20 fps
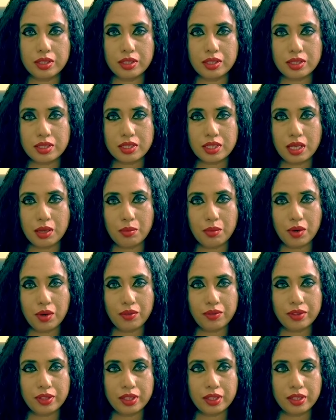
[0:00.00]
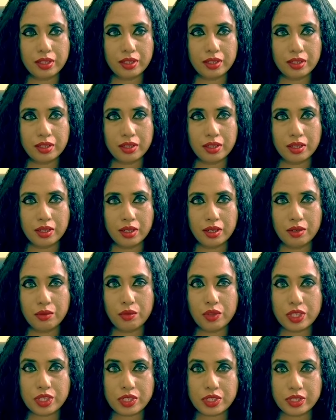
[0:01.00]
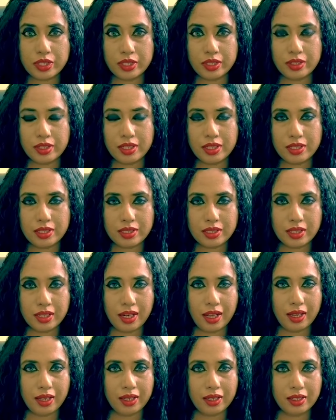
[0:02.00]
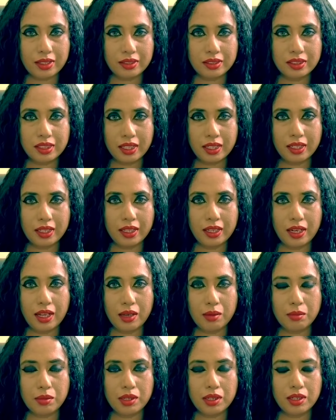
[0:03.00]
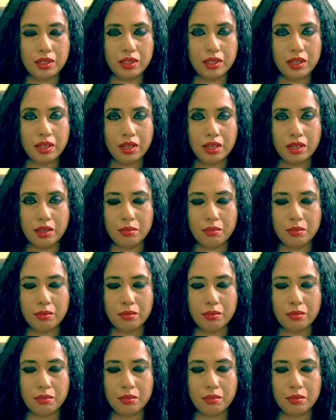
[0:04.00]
some of the visionaries like Dalai Lama,